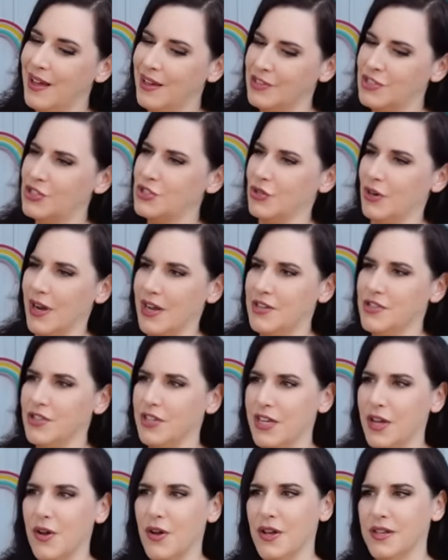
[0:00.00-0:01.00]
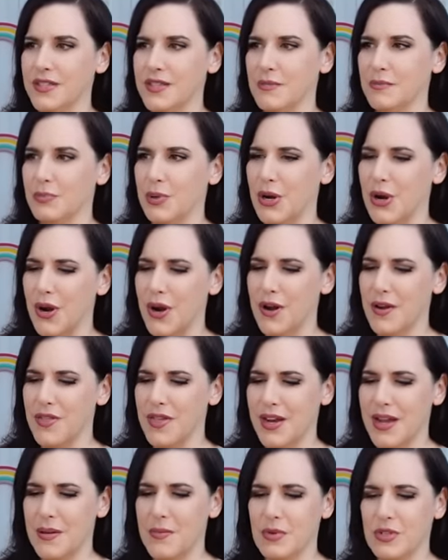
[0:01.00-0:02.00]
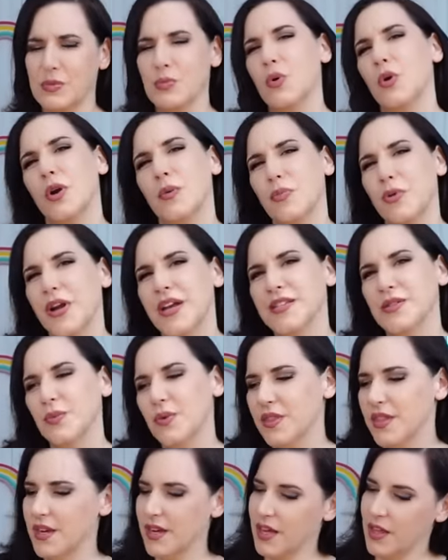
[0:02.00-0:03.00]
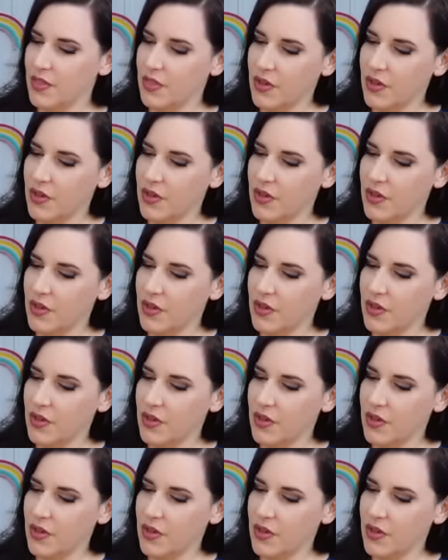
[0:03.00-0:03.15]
a strangely awesome burger that I was more impressed with than I